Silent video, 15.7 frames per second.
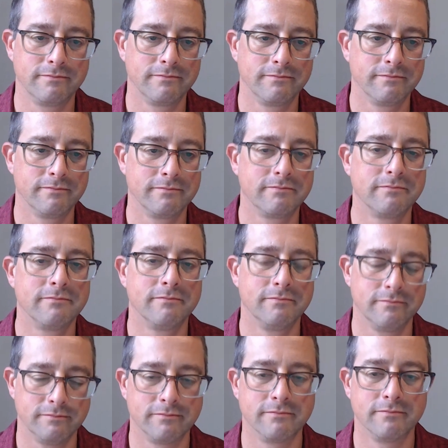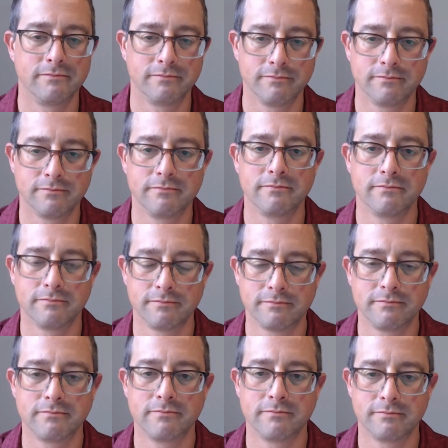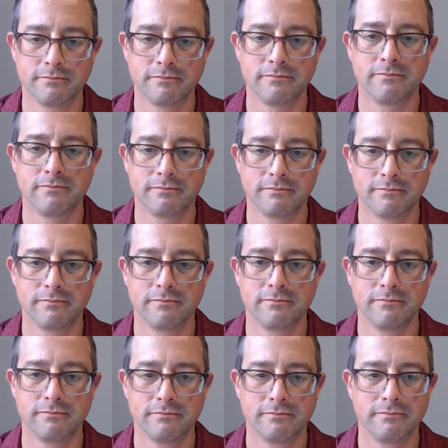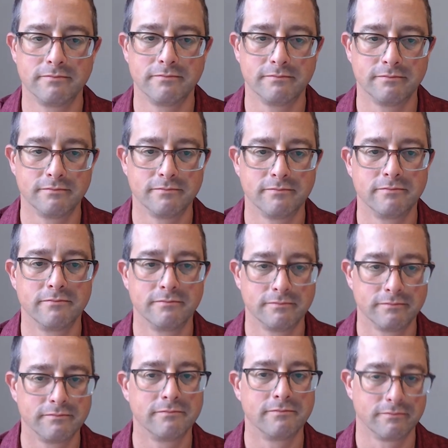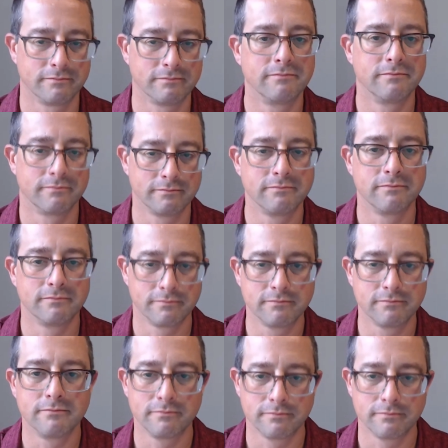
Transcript: (silent)